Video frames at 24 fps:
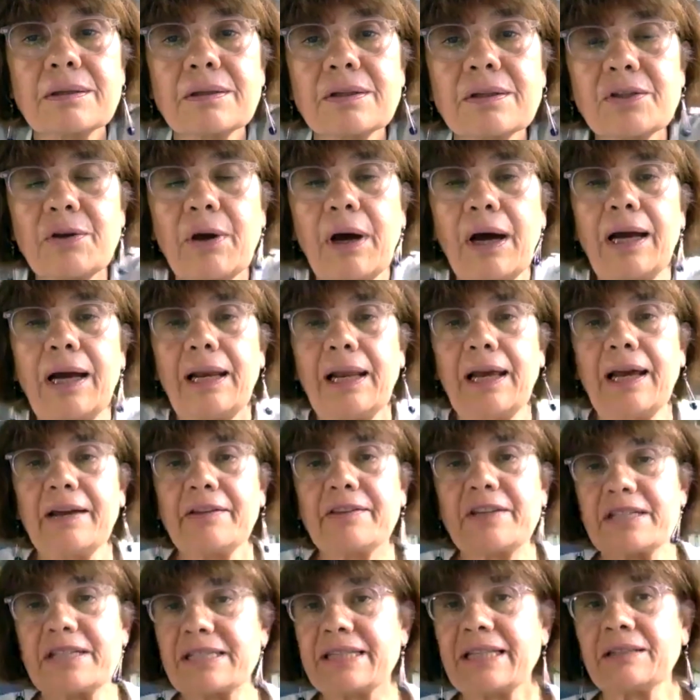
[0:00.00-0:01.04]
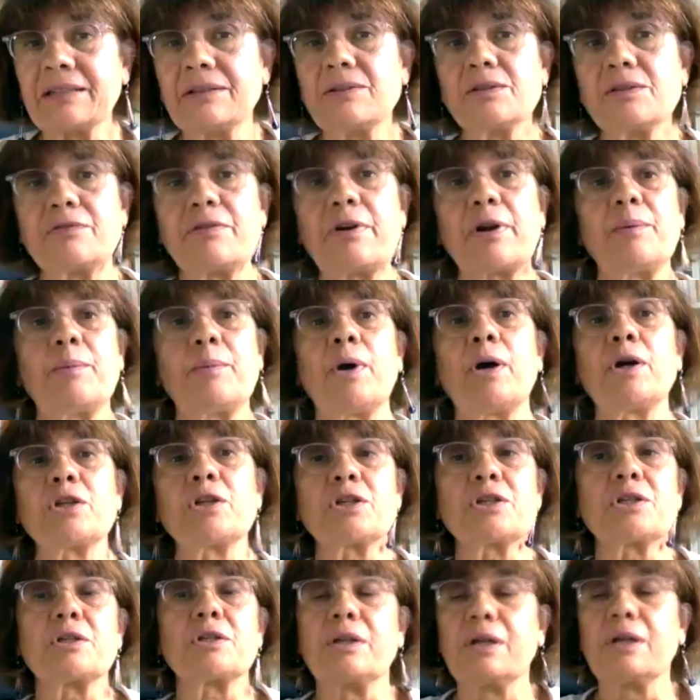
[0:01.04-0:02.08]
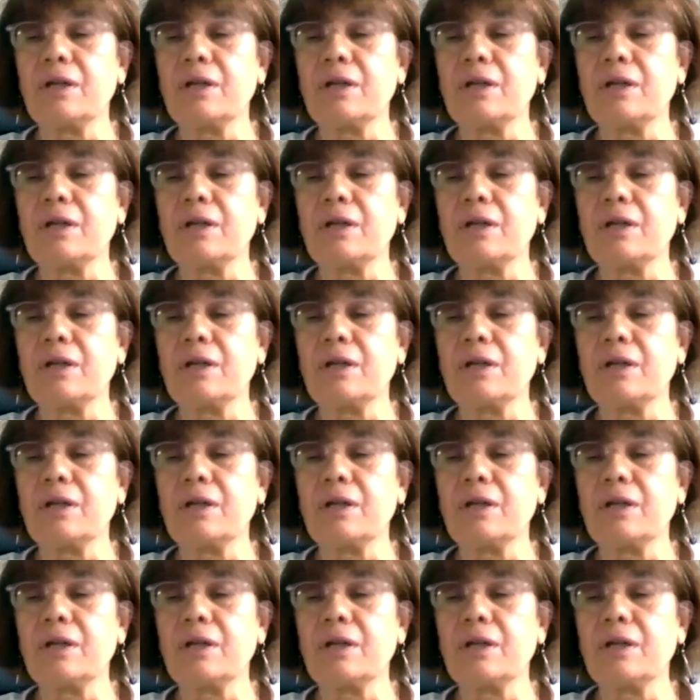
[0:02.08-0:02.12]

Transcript: So I like this sentence very much.